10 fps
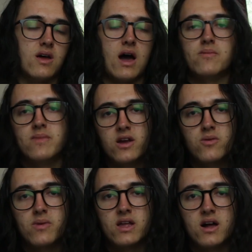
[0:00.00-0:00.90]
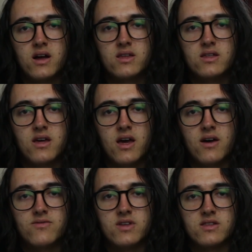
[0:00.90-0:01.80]
I may or may not
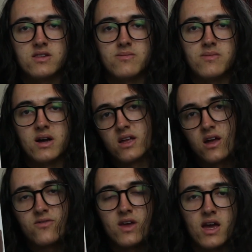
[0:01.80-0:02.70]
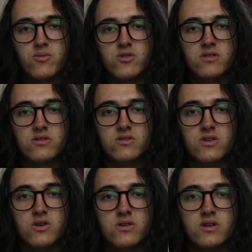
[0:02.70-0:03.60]
have done some mining off camera,
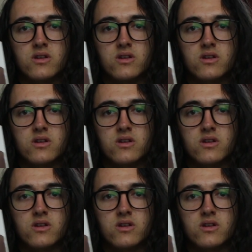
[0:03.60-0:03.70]
so,